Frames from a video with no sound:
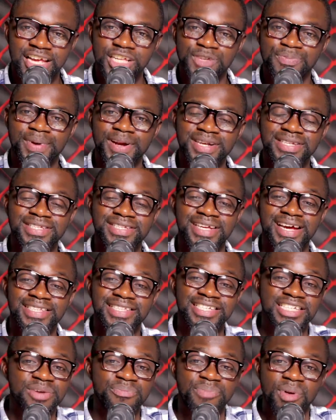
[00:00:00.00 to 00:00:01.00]
spirit se ti
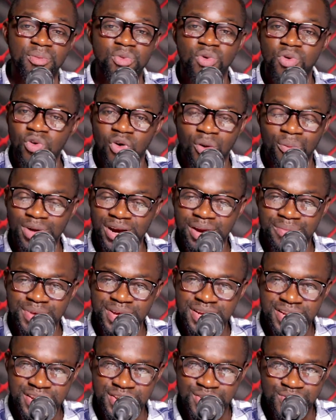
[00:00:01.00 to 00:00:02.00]
ni pam hu nkomo na me
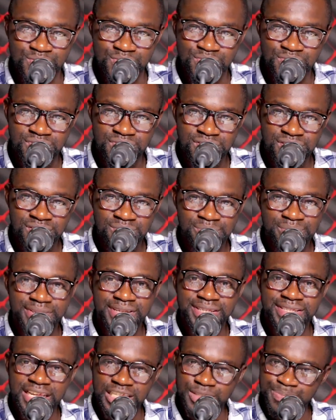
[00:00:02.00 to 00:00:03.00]
di o mi se
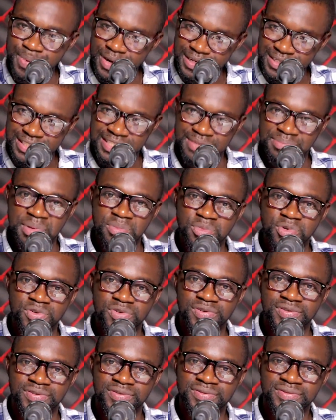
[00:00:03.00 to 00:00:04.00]
se spirit ti mi mu
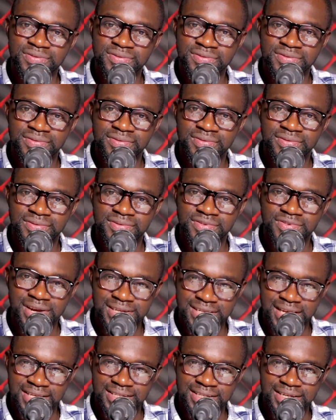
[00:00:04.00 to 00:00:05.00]
so what
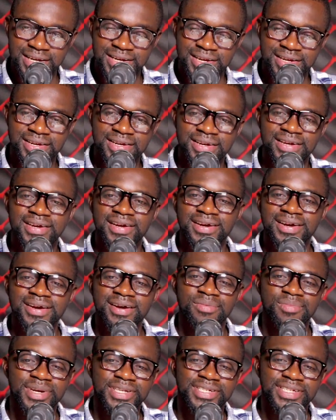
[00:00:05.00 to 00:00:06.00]
I say
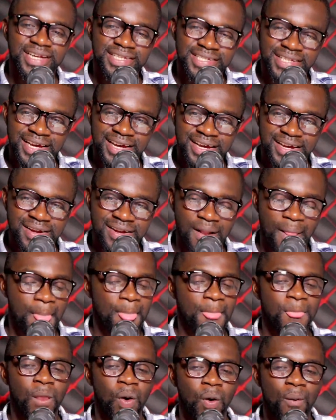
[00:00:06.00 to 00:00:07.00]
me che se
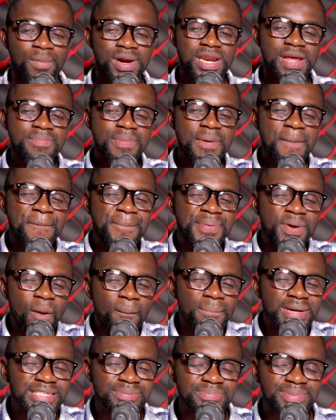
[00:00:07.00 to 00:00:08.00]
omu ni bibi o
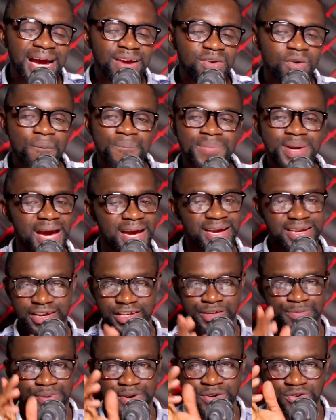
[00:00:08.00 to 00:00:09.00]
metimi la ye obi a in a
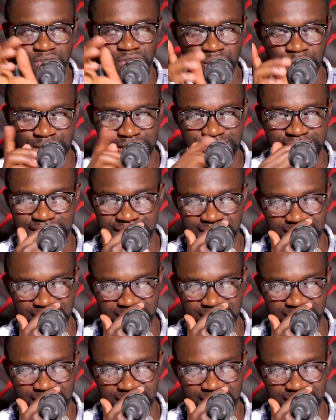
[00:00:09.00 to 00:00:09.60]
spiritual word